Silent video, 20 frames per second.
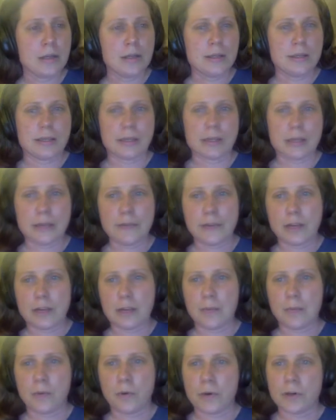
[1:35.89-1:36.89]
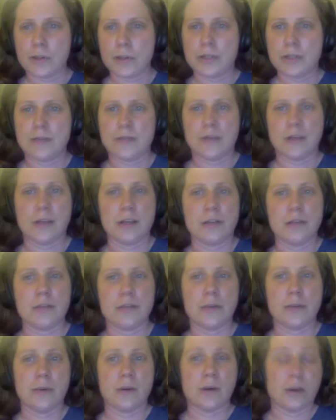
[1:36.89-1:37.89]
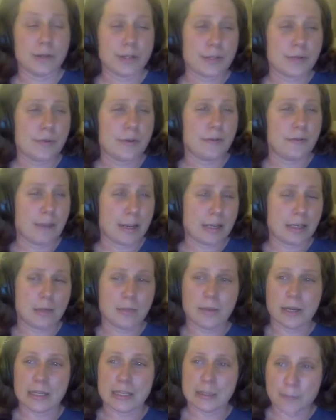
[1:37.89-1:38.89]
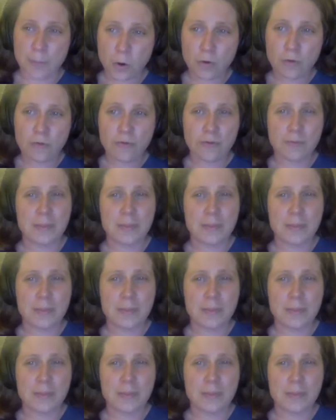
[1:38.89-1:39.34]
Significant portions of the country were also affected by smoke